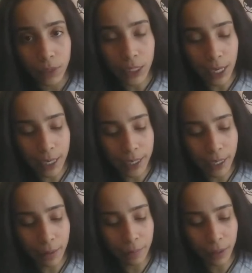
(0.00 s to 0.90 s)
I
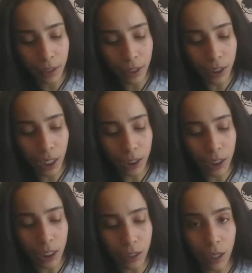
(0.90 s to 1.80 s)
am
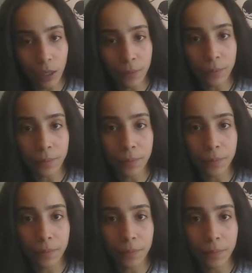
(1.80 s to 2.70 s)
Kalila.
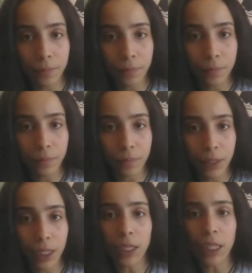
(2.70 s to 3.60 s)

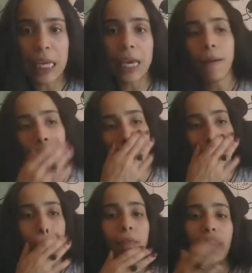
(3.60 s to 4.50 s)
Kalia.
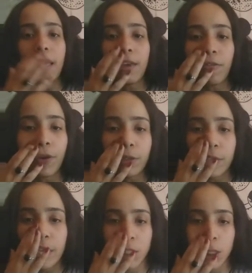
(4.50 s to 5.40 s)
Thank you for your
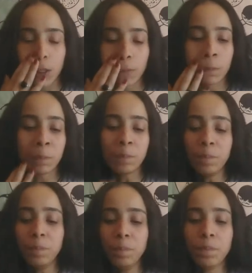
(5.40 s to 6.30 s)
donation.
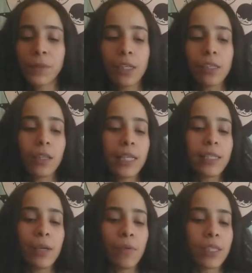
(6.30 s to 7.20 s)
So
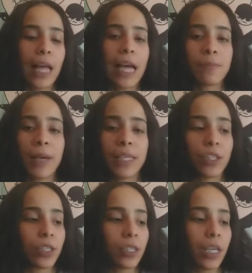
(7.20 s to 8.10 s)
let's see what's the last
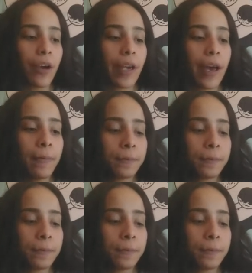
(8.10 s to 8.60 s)
message is here, yeah?